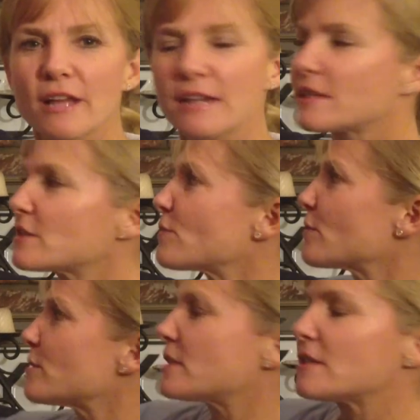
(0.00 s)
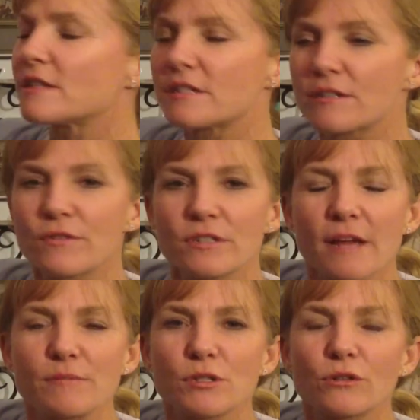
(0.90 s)
like this for the different
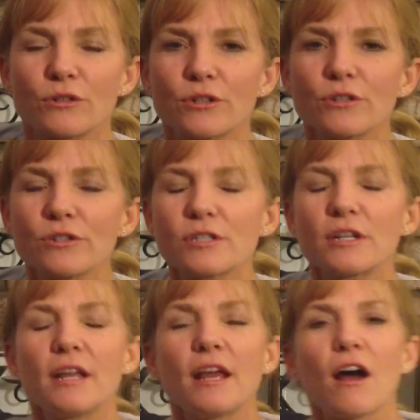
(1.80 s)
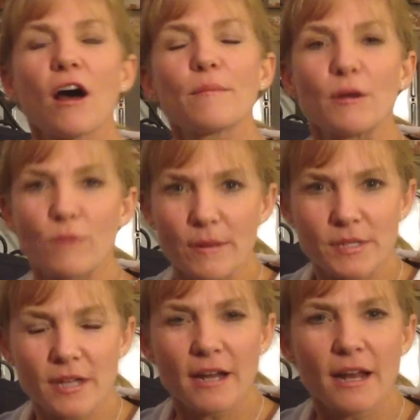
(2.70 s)
types of learners on my
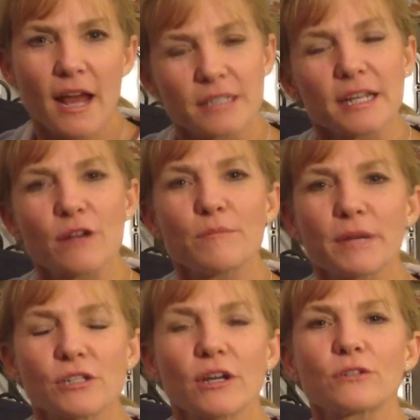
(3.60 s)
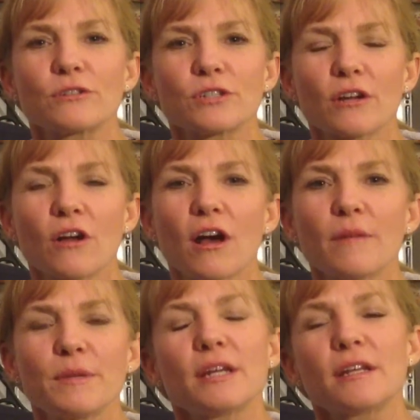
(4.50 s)
website,
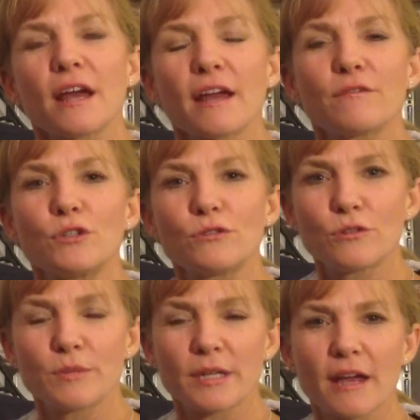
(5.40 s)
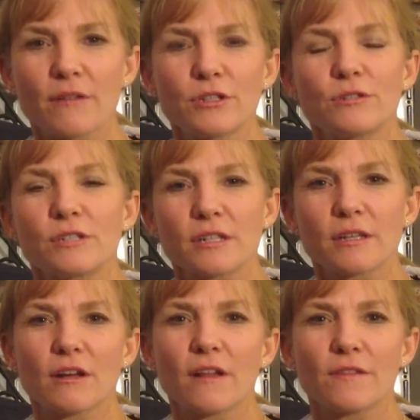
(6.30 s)
howtohelpmychildlearn.com, and I have a YouTube account. You just
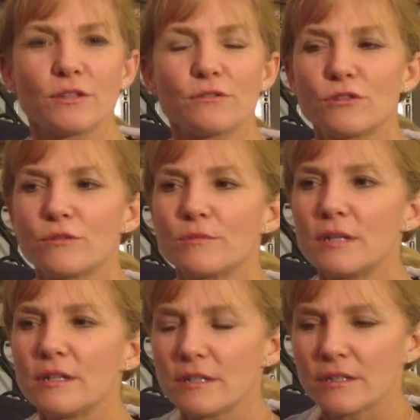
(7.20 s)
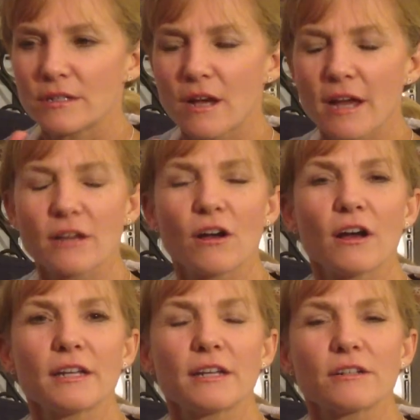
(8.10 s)
click on the YouTube
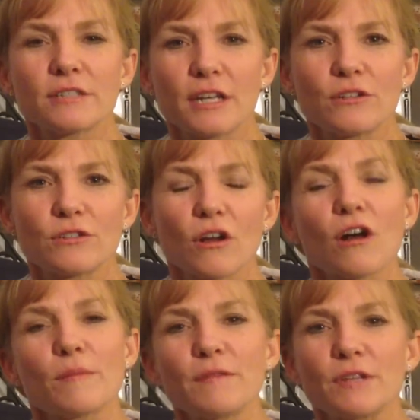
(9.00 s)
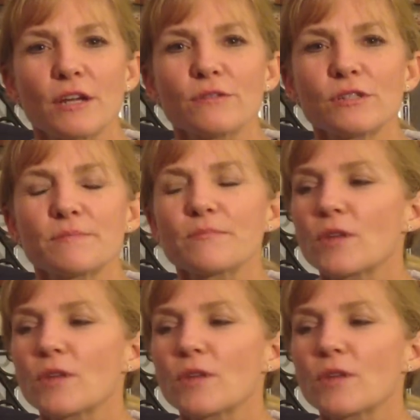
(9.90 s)
icon and it'll take you to all my videos.